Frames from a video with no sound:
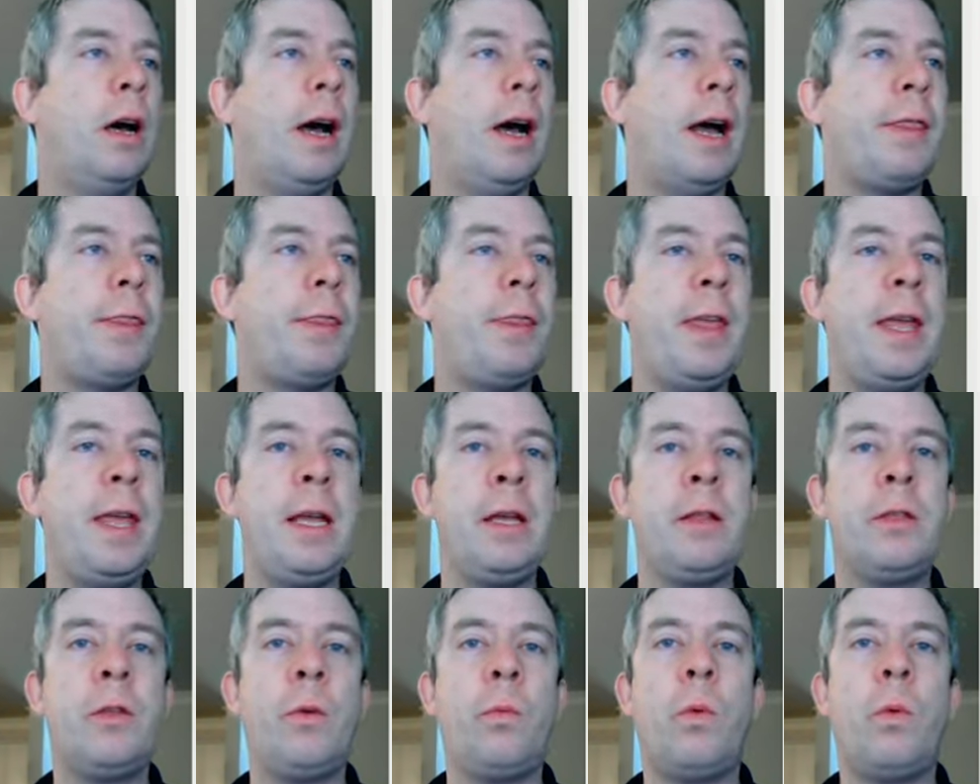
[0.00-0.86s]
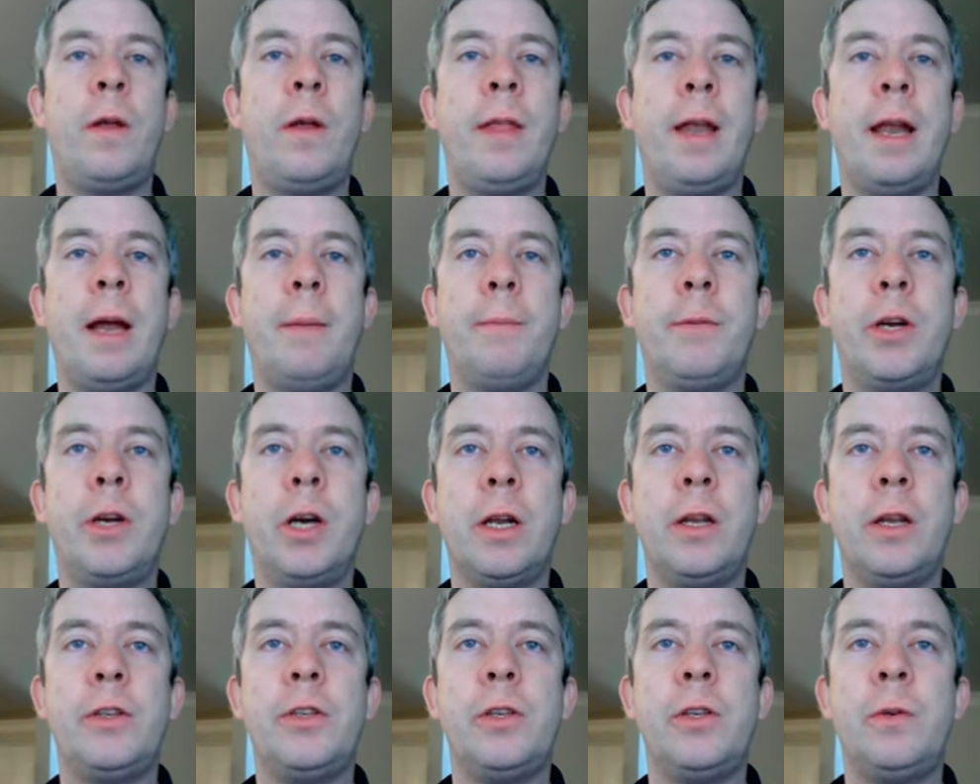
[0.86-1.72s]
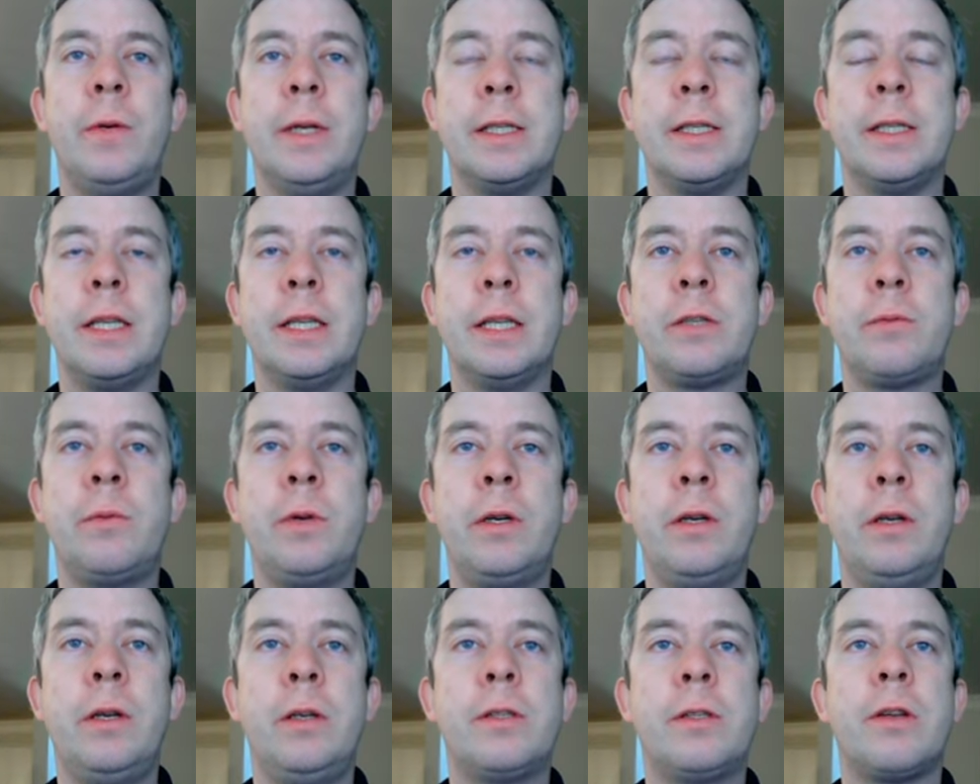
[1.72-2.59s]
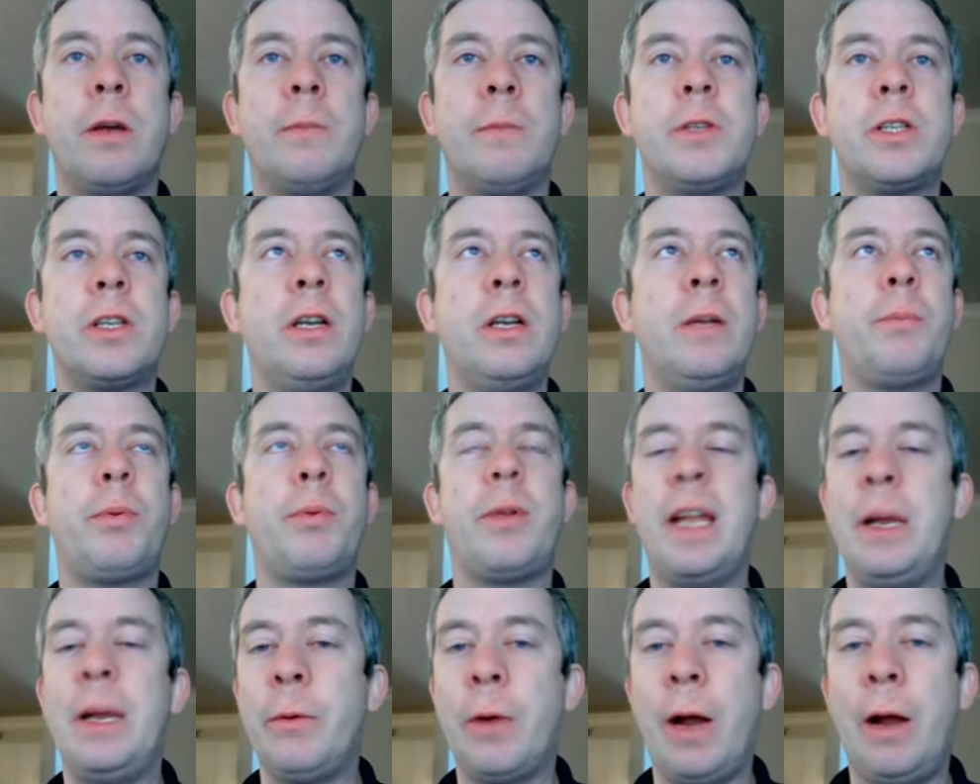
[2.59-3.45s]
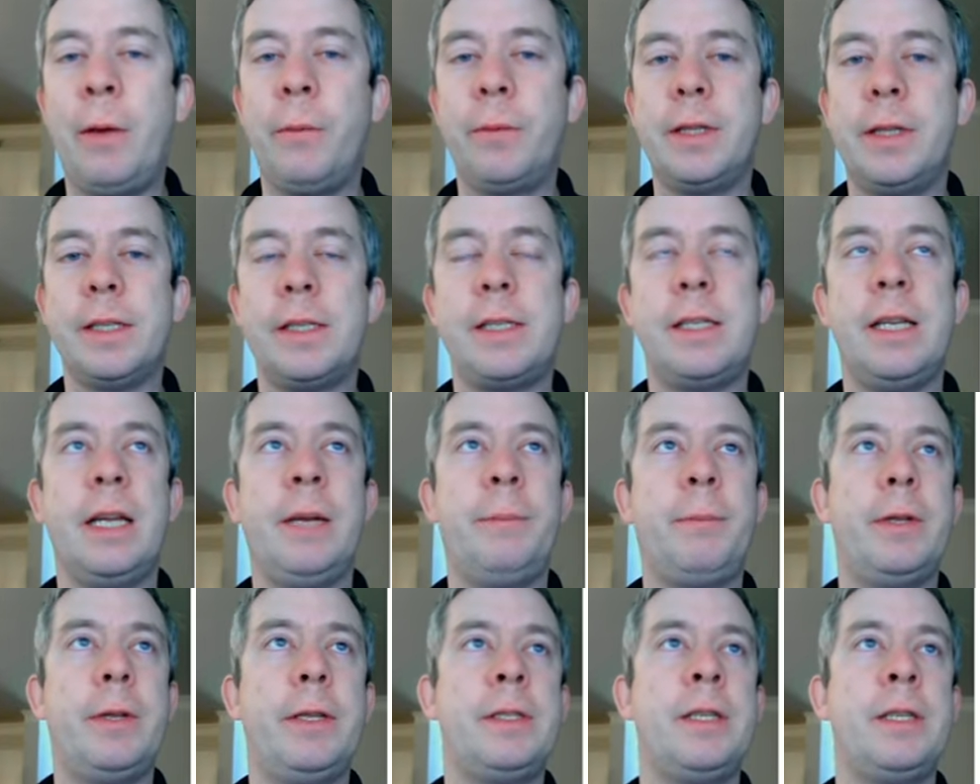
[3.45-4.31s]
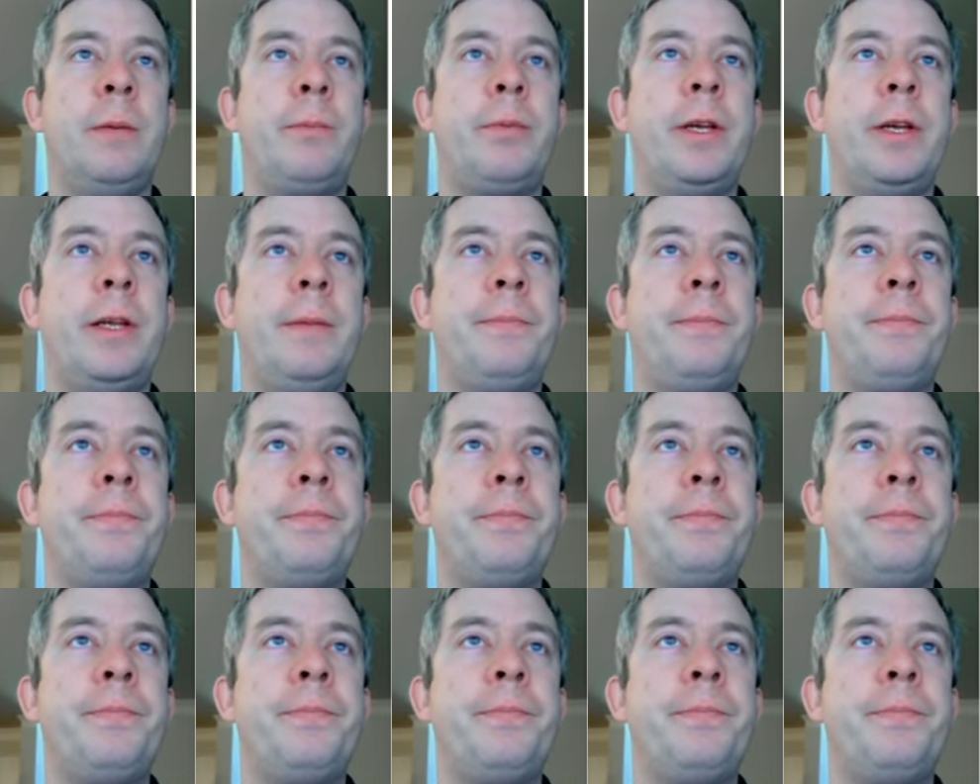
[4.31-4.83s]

I think the one that I'm gonna do is this one. So I'm just gonna play around with this temp template.